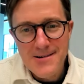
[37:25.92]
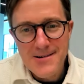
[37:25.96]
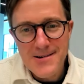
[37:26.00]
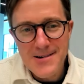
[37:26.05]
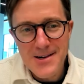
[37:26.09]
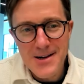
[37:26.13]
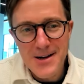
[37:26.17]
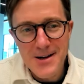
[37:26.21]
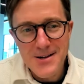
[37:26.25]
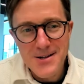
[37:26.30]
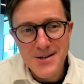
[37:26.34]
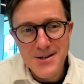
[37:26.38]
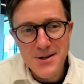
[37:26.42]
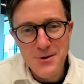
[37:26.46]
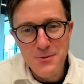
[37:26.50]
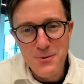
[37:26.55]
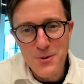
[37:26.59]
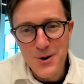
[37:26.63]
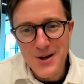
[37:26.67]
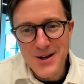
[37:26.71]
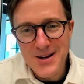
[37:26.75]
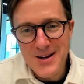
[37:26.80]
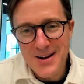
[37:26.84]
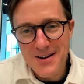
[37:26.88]
Uh, it's a good
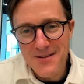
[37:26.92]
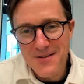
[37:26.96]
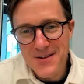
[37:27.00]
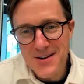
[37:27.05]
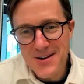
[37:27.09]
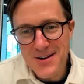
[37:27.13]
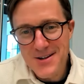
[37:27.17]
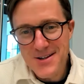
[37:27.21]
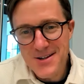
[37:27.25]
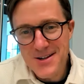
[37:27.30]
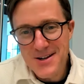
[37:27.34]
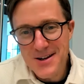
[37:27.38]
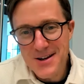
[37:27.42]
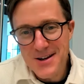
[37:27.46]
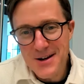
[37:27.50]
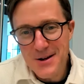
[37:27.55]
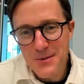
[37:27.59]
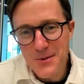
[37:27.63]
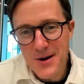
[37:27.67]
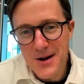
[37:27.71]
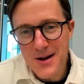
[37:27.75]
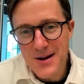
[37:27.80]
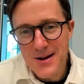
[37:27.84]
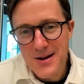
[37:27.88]
working definition
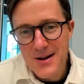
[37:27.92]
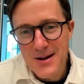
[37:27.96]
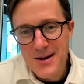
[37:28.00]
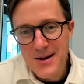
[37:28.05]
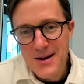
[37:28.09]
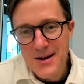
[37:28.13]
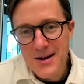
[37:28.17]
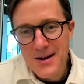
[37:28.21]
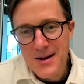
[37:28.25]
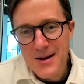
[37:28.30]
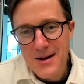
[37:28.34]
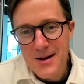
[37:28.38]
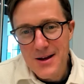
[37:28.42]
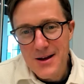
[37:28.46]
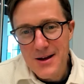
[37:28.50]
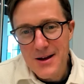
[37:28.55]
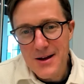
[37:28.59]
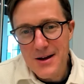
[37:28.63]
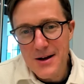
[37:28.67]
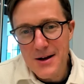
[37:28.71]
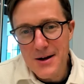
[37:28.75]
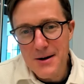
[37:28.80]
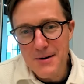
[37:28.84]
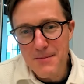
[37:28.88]
anyway.
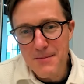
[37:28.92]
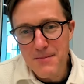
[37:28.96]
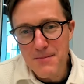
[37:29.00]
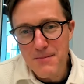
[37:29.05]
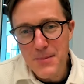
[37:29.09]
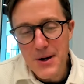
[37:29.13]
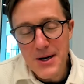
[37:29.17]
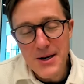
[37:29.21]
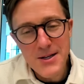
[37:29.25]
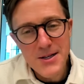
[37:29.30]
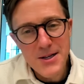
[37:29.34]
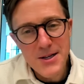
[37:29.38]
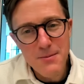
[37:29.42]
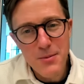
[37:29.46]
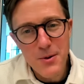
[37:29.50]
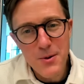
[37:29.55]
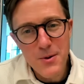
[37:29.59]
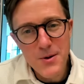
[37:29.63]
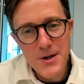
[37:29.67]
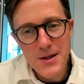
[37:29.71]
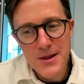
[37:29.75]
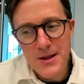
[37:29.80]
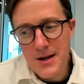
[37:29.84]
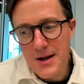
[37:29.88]
Um, but it's
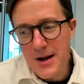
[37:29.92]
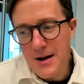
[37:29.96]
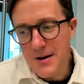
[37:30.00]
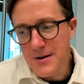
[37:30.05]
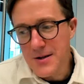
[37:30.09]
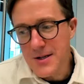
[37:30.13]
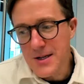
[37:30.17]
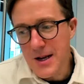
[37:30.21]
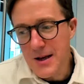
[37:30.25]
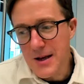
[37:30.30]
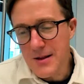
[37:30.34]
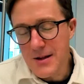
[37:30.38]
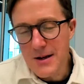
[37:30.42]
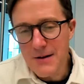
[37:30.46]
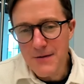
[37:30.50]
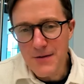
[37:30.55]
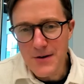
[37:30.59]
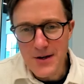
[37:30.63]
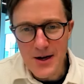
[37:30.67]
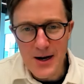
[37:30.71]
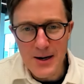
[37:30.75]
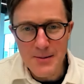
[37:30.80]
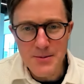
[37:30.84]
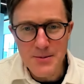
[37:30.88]
important to then understand the
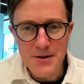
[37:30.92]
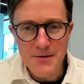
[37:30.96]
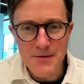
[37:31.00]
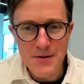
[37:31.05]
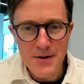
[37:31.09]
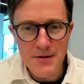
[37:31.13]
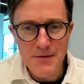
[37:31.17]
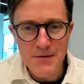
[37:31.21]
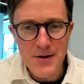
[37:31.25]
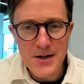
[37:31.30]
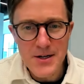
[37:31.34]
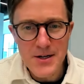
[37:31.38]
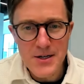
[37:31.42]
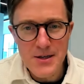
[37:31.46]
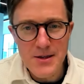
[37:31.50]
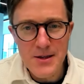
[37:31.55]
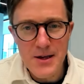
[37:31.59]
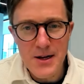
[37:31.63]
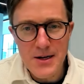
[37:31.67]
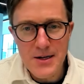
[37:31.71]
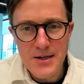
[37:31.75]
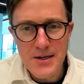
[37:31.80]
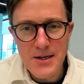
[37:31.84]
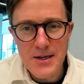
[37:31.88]
different types of innovation
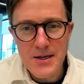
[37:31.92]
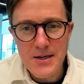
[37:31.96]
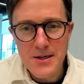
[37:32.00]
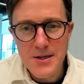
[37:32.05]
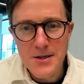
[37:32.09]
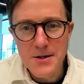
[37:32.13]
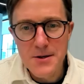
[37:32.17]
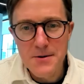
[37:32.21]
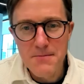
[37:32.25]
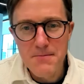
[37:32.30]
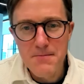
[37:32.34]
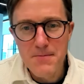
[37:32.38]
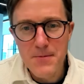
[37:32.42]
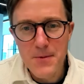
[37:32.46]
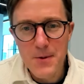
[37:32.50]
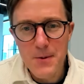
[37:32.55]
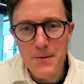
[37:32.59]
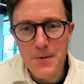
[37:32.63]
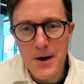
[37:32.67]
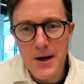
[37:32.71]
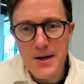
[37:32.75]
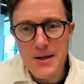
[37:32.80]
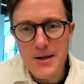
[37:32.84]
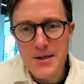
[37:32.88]
that exist.
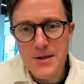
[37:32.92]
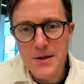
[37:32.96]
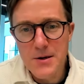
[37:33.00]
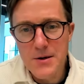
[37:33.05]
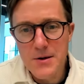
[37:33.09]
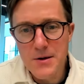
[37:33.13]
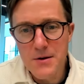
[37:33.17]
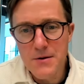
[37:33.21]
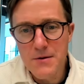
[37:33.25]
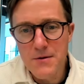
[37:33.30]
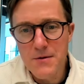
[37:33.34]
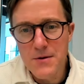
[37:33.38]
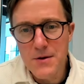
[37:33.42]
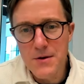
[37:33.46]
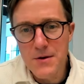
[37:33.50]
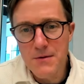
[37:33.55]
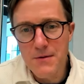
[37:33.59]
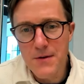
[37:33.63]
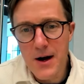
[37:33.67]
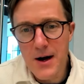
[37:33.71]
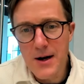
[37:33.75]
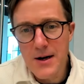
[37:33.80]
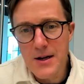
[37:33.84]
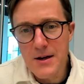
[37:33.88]
Right. So you,
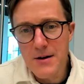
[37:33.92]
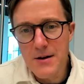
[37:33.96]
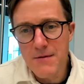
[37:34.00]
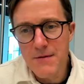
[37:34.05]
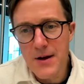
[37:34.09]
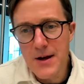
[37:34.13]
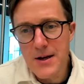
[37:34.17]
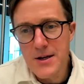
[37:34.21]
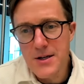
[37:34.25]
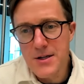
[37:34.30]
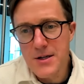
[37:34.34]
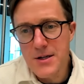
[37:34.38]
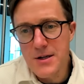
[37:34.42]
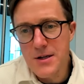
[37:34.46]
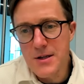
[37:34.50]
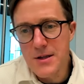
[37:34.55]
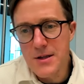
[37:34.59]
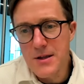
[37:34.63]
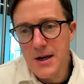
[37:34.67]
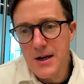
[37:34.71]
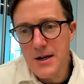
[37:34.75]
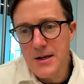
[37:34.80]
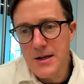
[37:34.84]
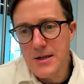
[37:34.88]
you've got innovation
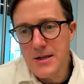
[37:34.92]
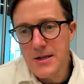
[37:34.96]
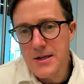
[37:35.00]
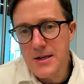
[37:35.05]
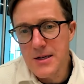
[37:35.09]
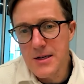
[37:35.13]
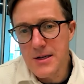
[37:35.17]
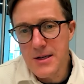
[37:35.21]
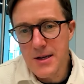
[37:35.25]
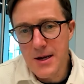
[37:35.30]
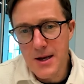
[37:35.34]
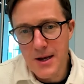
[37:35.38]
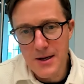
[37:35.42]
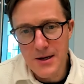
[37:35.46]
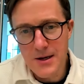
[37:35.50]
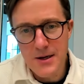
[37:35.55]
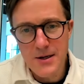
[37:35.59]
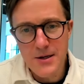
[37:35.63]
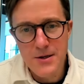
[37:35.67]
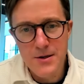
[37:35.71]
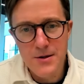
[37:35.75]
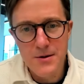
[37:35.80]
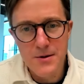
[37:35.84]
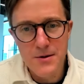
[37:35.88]
that is
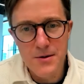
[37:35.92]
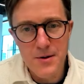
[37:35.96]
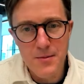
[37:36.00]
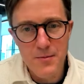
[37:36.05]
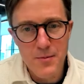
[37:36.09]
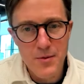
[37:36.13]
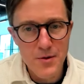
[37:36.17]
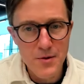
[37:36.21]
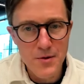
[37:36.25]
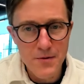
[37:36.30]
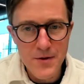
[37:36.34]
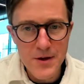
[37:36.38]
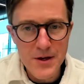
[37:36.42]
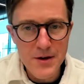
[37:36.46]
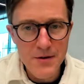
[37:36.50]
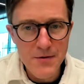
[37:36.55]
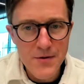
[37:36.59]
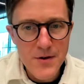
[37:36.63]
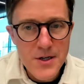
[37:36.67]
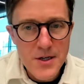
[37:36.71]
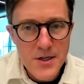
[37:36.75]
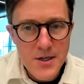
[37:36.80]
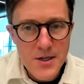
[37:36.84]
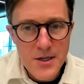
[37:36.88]
intended to improve the
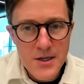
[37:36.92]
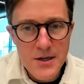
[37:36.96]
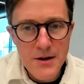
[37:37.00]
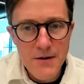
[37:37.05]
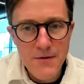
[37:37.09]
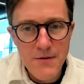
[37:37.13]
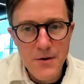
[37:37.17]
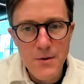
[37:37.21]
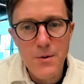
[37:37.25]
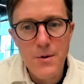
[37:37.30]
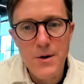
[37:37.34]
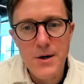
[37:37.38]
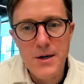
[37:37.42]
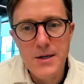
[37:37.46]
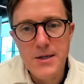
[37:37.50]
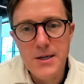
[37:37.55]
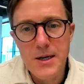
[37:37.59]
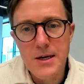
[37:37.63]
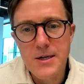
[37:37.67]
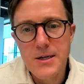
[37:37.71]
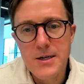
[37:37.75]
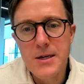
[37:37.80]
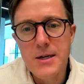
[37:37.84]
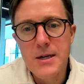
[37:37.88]
efficiency of an
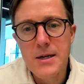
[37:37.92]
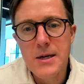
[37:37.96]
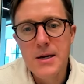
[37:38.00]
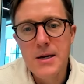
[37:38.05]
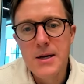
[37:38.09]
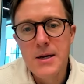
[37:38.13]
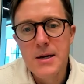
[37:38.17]
organization,